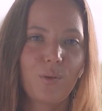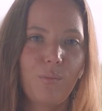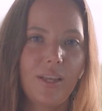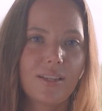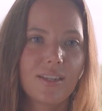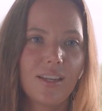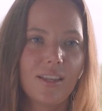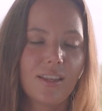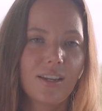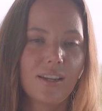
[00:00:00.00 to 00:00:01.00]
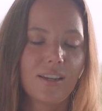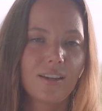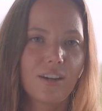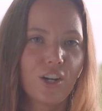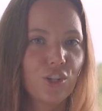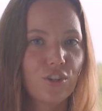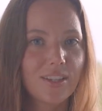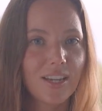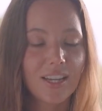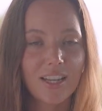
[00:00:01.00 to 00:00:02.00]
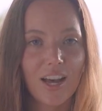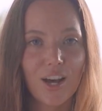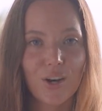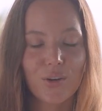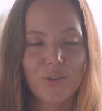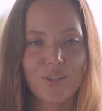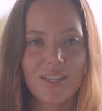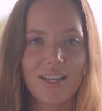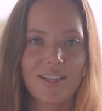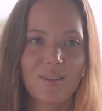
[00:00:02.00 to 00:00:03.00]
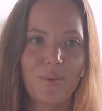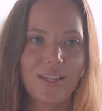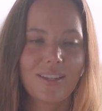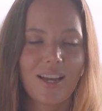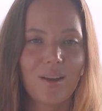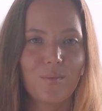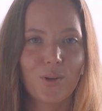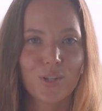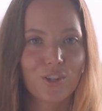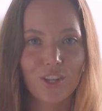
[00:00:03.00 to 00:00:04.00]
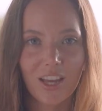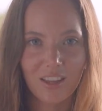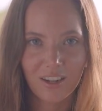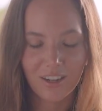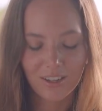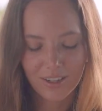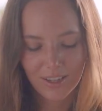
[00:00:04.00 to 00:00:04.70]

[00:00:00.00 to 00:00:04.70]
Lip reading: we meet in the countryside house and spend time all together,